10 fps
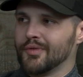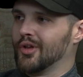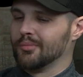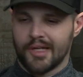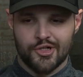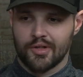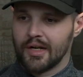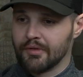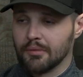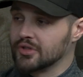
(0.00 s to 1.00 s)
want to follow up, make sure
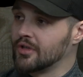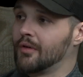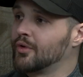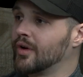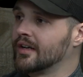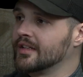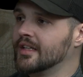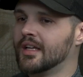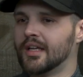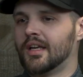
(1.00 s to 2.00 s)
that everything was solved
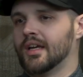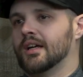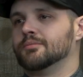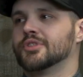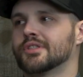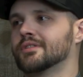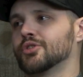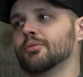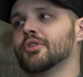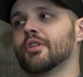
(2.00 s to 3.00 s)
correctly. Um,
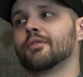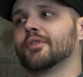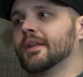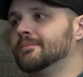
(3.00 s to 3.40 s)
just show that you're there for